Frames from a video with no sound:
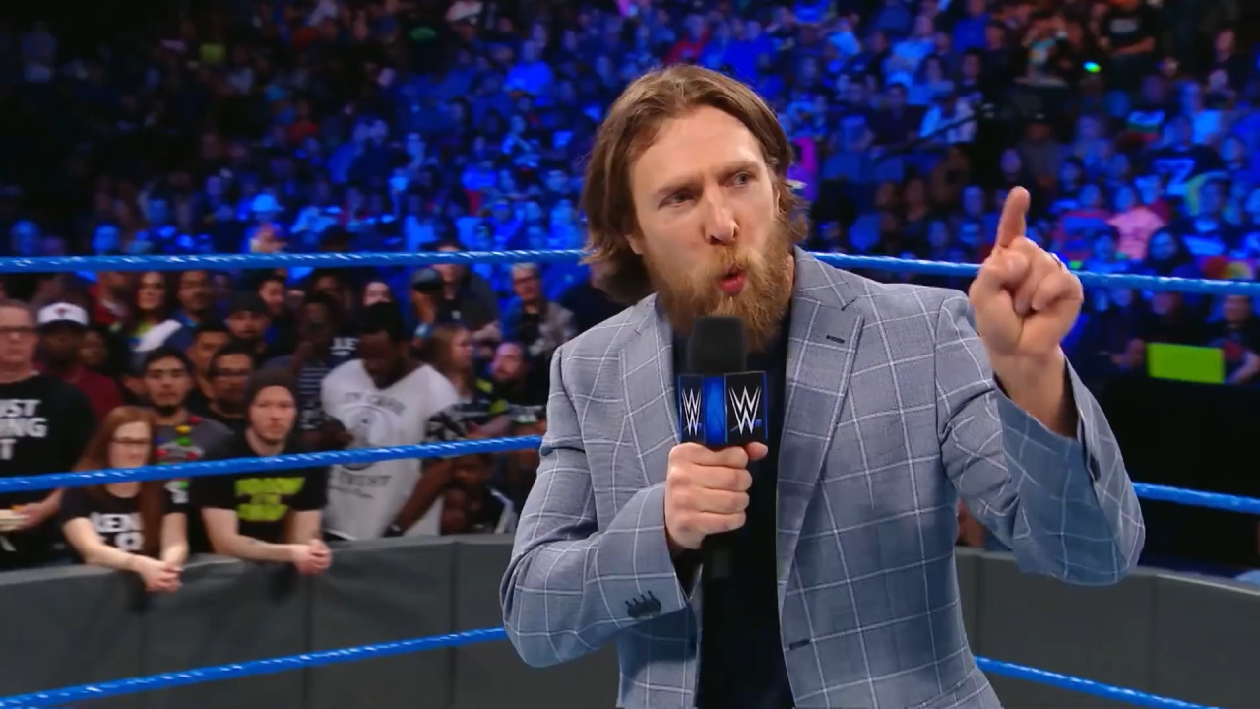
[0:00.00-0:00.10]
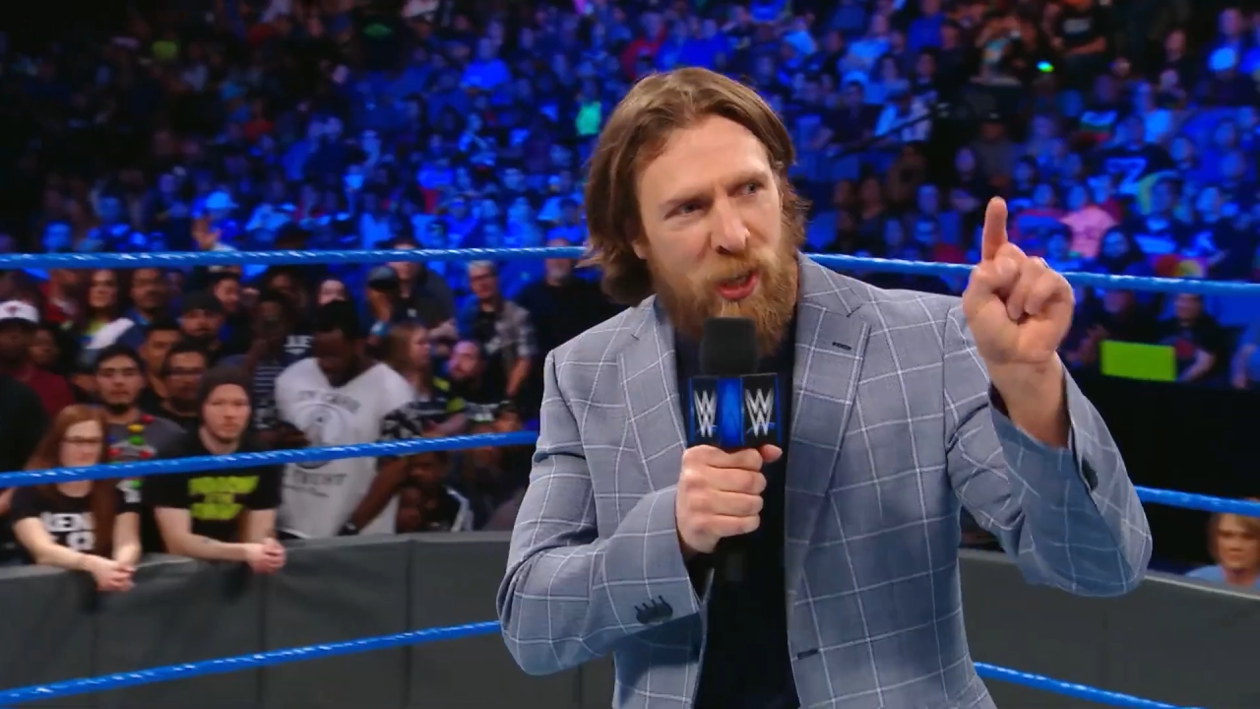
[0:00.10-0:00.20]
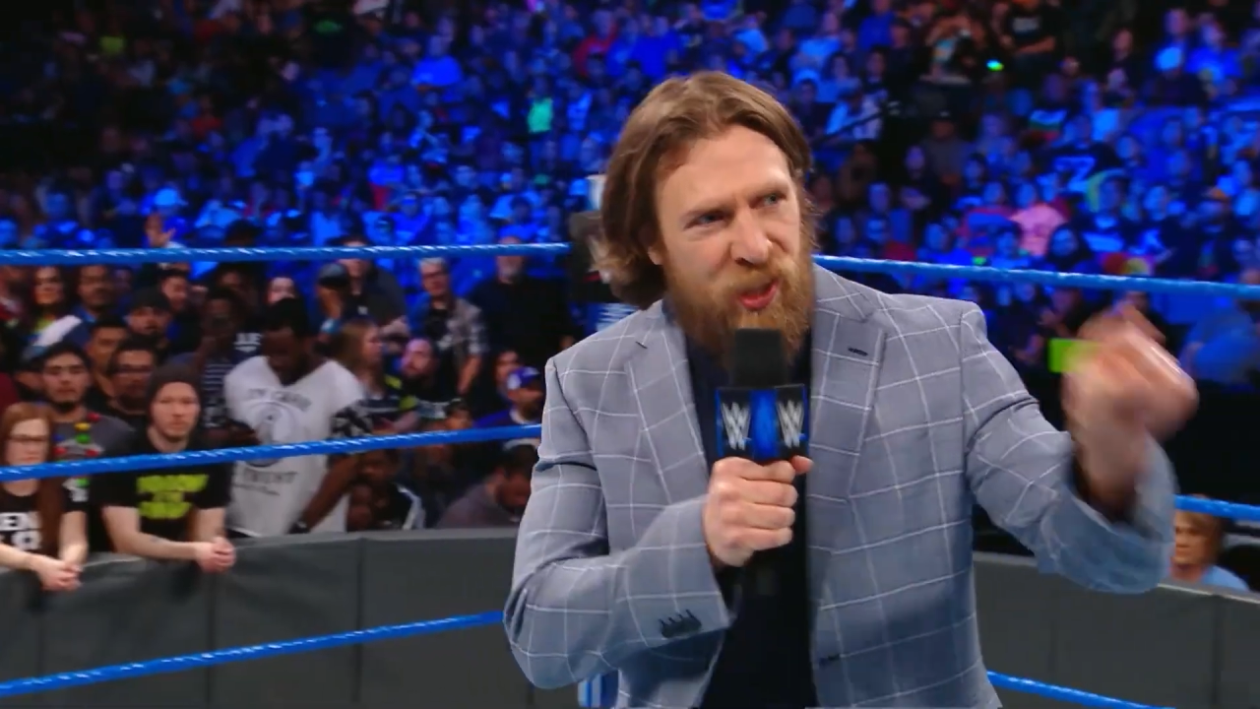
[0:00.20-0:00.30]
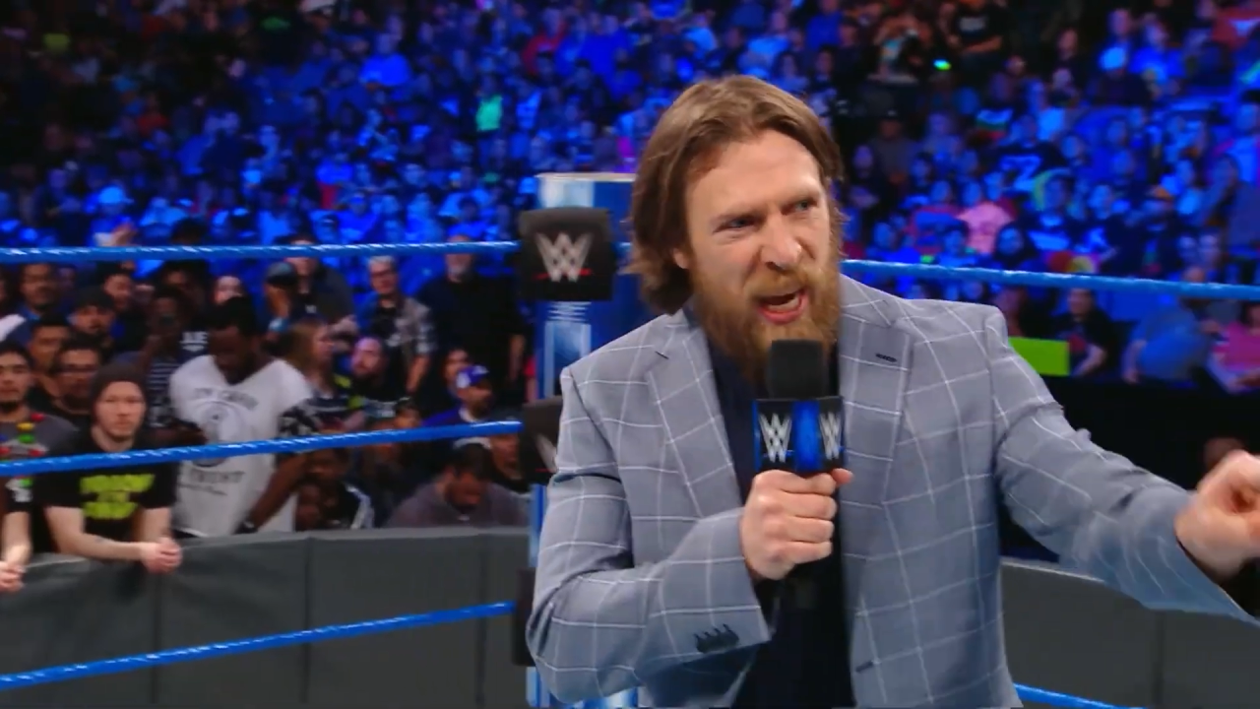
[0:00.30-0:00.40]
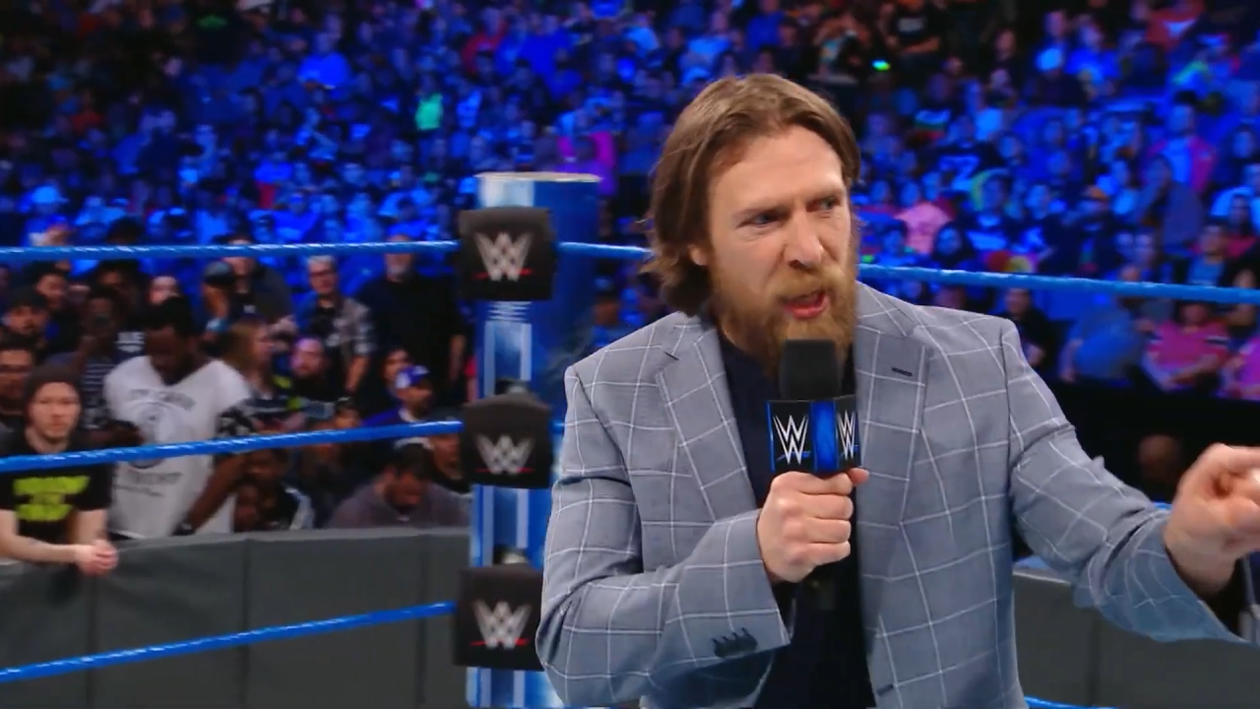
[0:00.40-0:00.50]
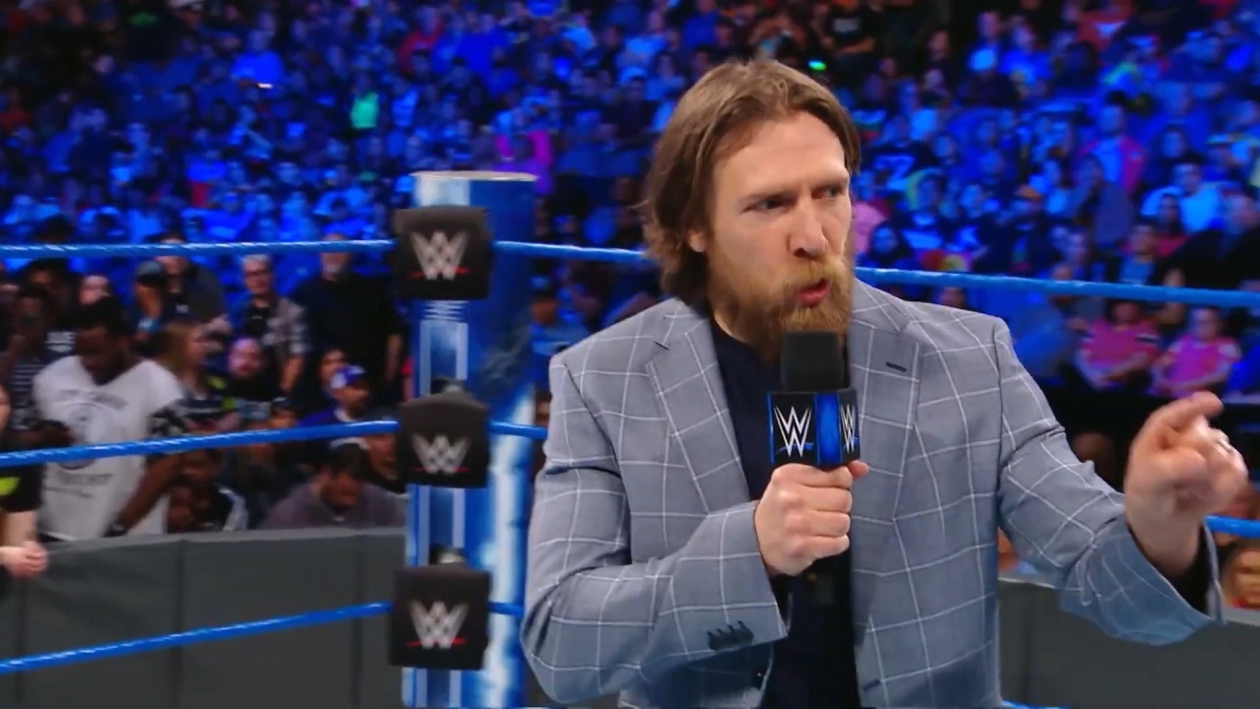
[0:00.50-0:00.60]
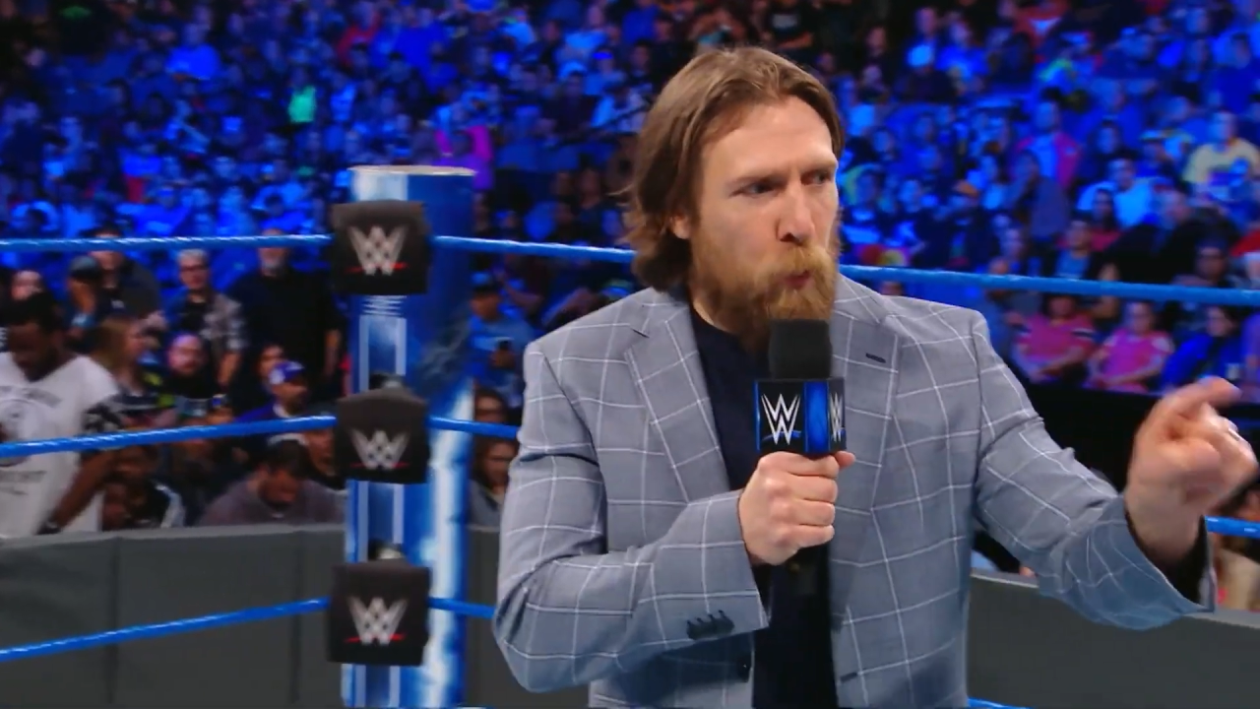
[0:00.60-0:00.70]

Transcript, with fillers: what Daniel